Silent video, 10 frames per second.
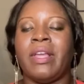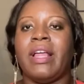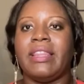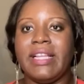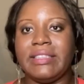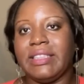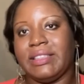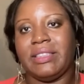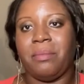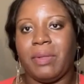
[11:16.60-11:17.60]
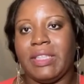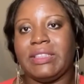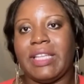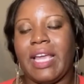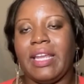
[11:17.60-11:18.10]
This is simply
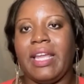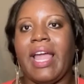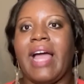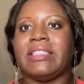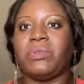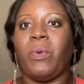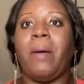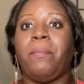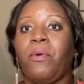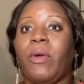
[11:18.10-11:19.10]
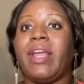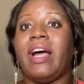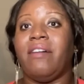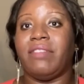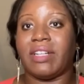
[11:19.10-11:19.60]
stating at what point
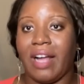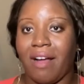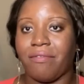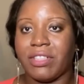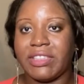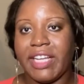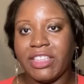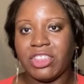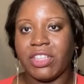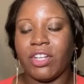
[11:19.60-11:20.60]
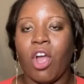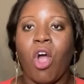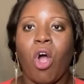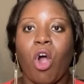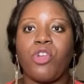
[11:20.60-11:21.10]
of the conversation
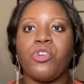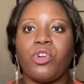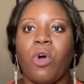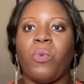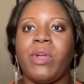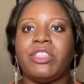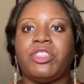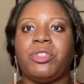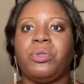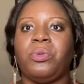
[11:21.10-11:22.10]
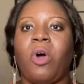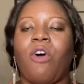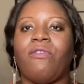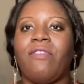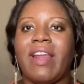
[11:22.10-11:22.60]
are you going to
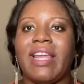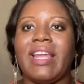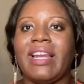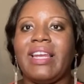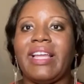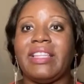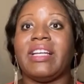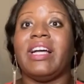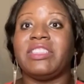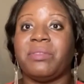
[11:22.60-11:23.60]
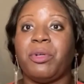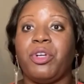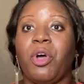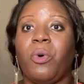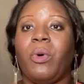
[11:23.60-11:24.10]
already let the customer
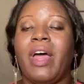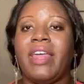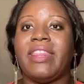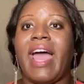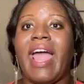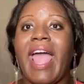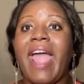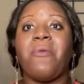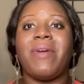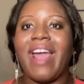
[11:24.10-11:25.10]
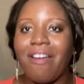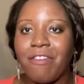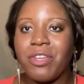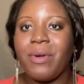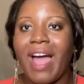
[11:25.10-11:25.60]
know that, hey,
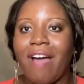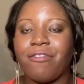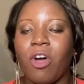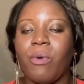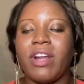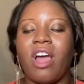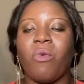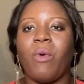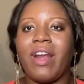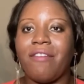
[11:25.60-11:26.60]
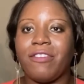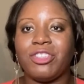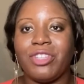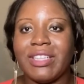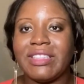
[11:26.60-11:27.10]
whatever you have going on, whatever
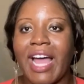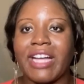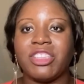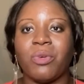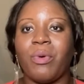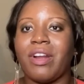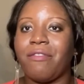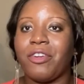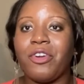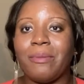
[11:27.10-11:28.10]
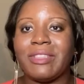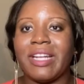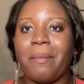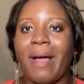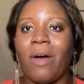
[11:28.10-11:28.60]
transaction, whatever you're
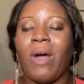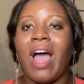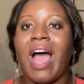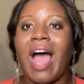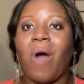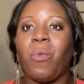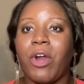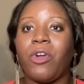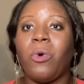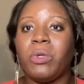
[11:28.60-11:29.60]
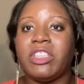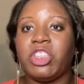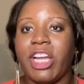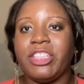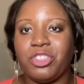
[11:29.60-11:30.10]
upset about, we're going to
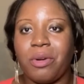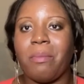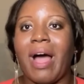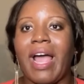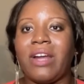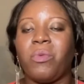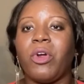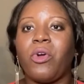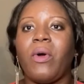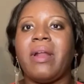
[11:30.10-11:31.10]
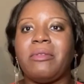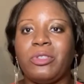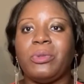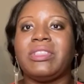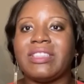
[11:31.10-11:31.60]
change your mind. We're going to
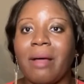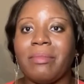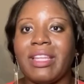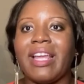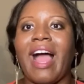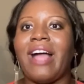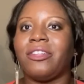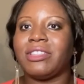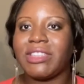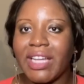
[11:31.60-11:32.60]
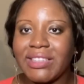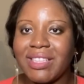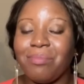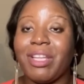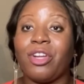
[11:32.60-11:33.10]
do something, either say
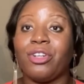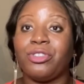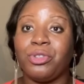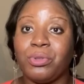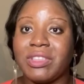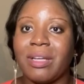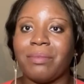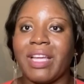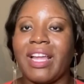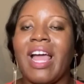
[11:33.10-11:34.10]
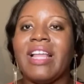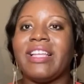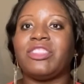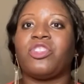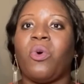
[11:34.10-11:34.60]
something or do something
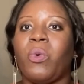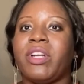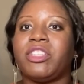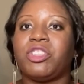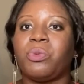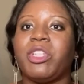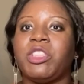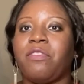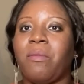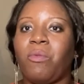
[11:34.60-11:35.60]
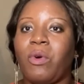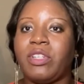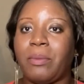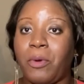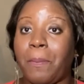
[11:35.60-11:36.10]
that's going to switch from
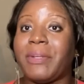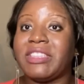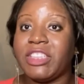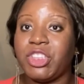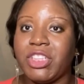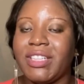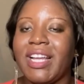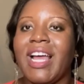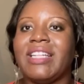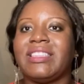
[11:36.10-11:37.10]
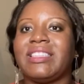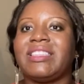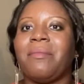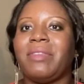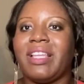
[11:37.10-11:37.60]
your position to
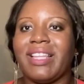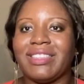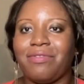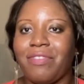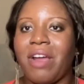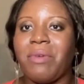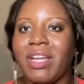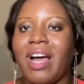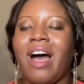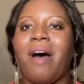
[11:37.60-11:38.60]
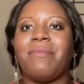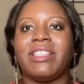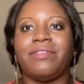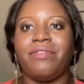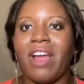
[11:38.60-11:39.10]
something that's very calm,
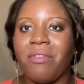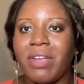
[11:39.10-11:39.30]
that's very